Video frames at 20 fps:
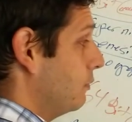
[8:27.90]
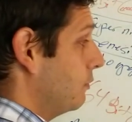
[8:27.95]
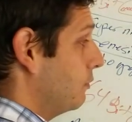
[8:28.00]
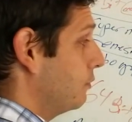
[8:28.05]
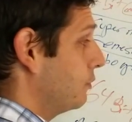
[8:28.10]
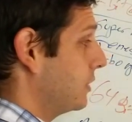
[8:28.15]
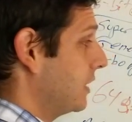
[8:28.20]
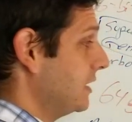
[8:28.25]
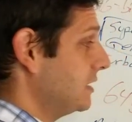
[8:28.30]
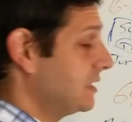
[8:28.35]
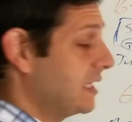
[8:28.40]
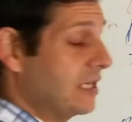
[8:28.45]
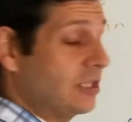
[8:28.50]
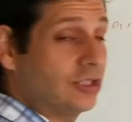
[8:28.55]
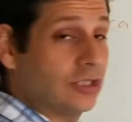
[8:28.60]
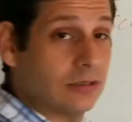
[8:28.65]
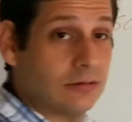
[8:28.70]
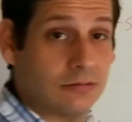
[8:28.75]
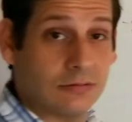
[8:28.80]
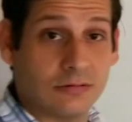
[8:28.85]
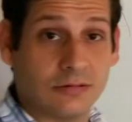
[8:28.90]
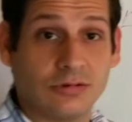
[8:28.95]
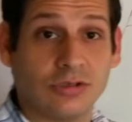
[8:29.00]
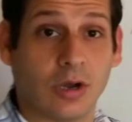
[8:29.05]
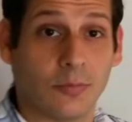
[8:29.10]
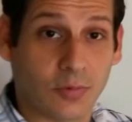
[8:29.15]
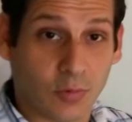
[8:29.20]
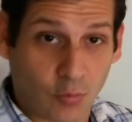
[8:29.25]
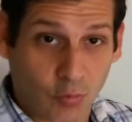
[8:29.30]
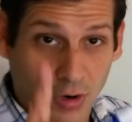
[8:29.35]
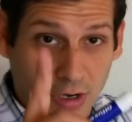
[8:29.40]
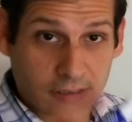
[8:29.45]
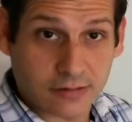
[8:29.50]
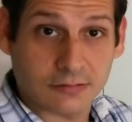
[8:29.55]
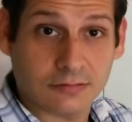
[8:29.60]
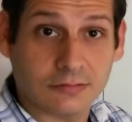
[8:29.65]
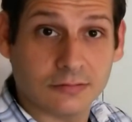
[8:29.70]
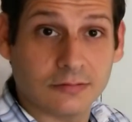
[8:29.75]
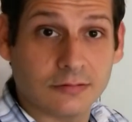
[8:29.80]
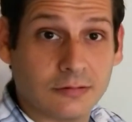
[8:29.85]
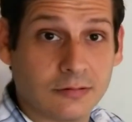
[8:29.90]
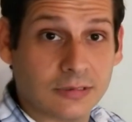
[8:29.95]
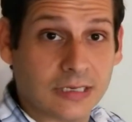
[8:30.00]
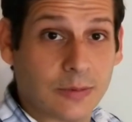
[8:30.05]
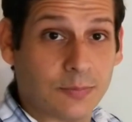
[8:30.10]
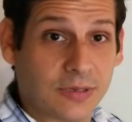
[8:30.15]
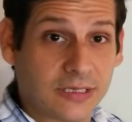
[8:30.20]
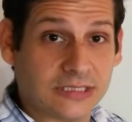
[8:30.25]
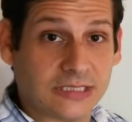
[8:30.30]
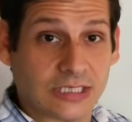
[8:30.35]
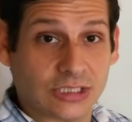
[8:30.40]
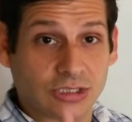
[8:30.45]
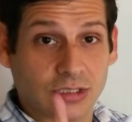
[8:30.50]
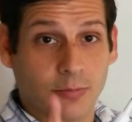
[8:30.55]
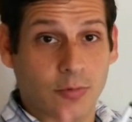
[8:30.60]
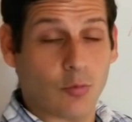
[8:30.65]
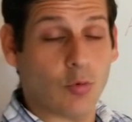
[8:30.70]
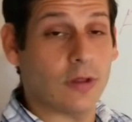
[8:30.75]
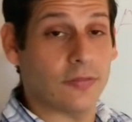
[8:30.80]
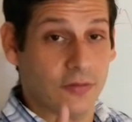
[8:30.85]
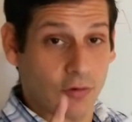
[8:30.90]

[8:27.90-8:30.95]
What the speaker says: PlayStation number 1. Okay, PlayStation number 1.